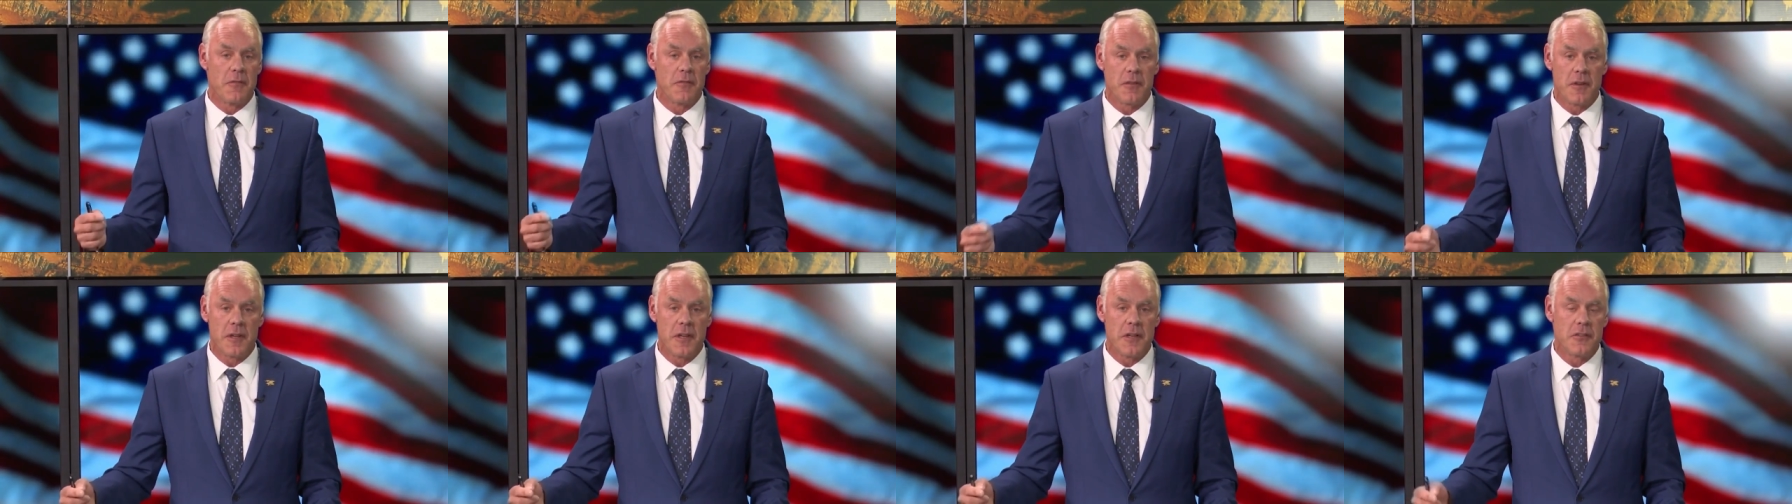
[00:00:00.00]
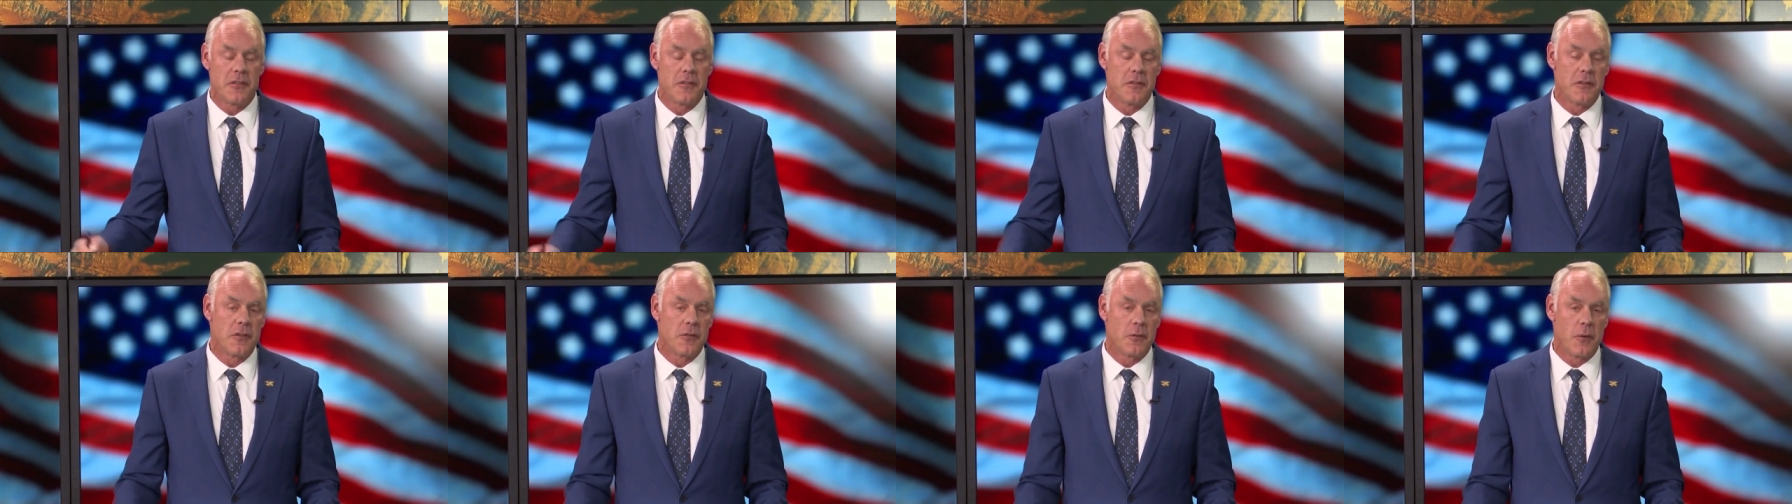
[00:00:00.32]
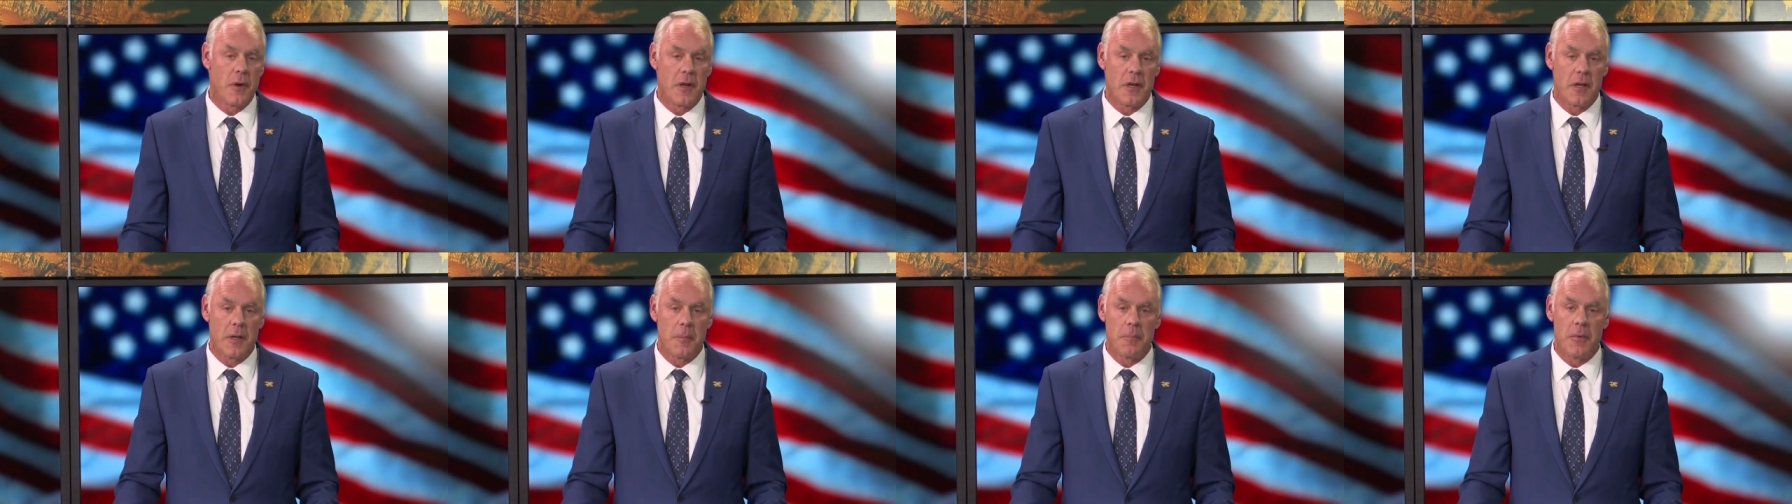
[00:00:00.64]
after
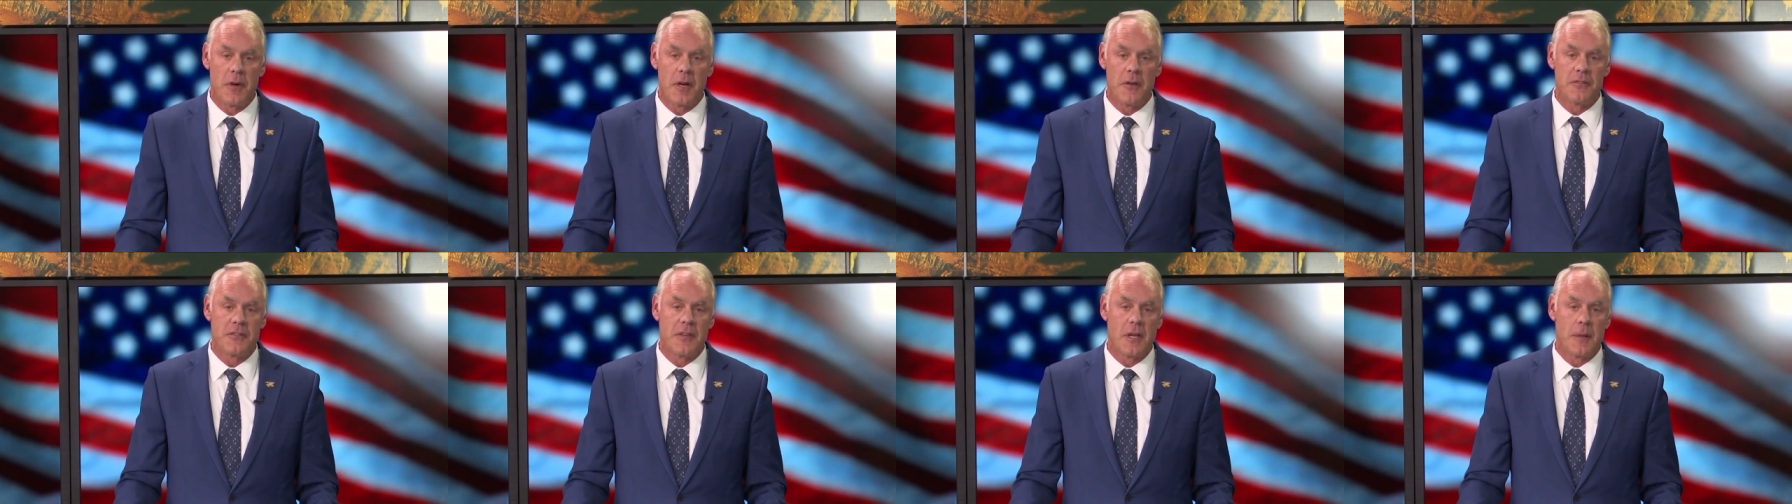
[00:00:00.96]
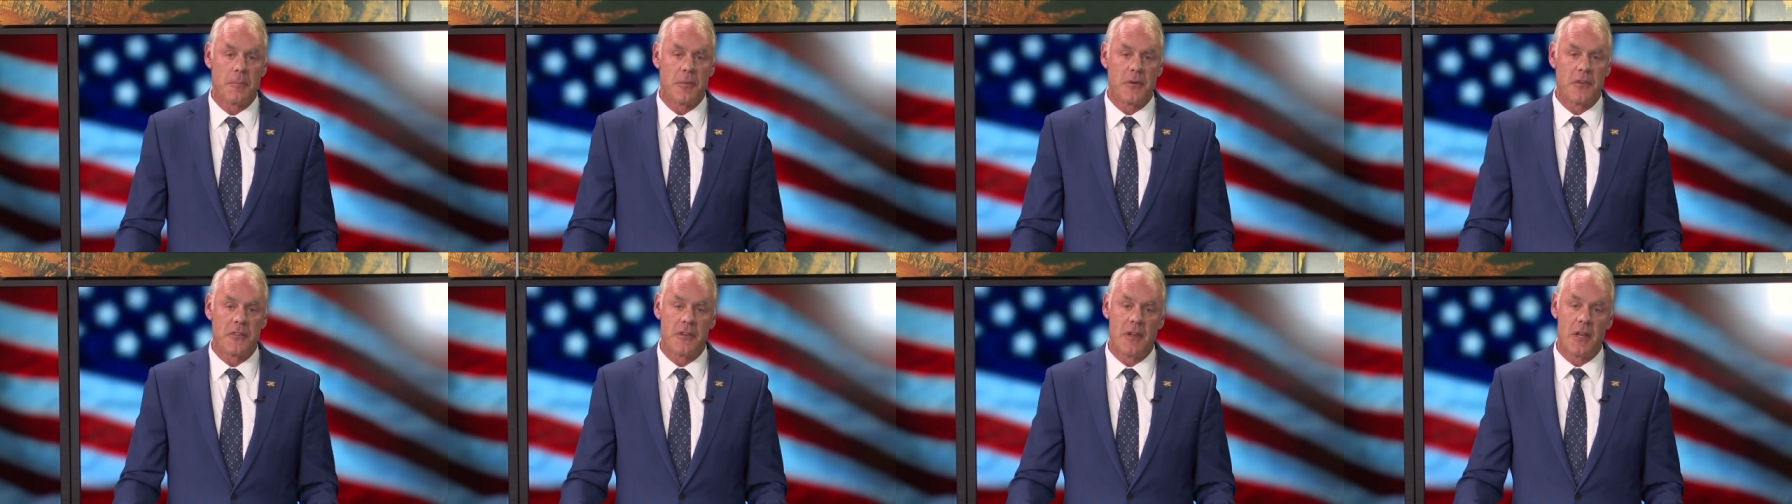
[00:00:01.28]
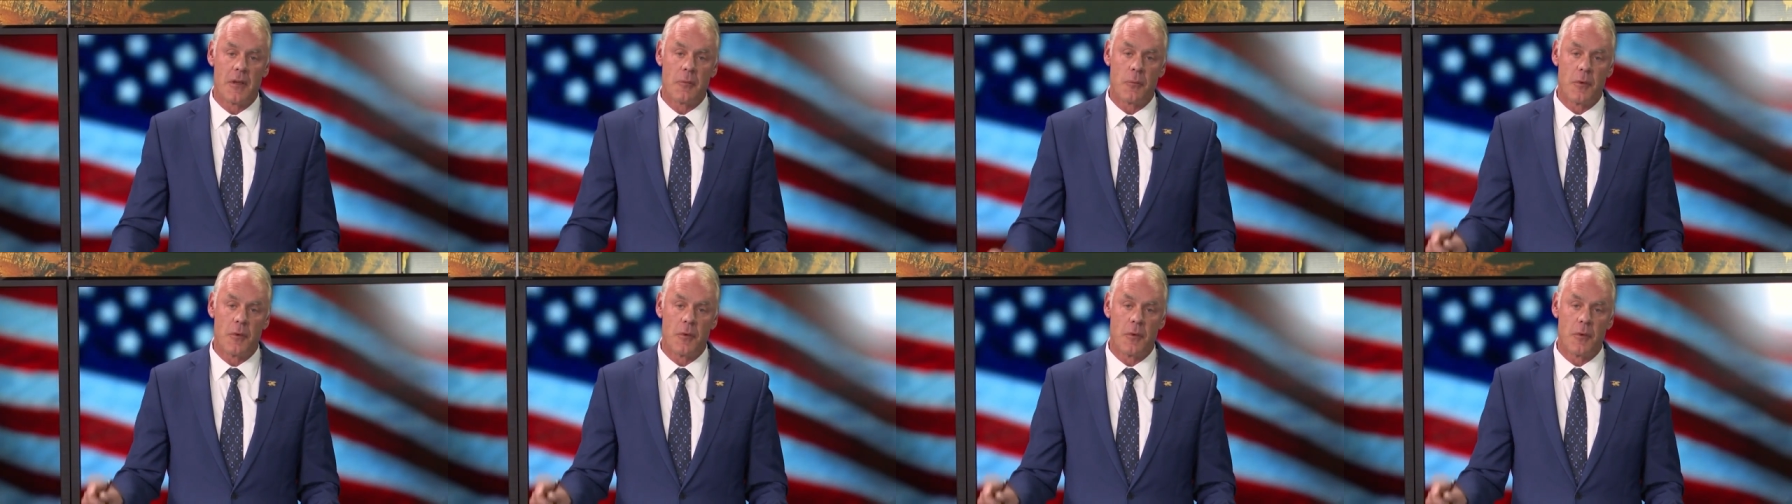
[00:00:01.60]
Zinke declared victory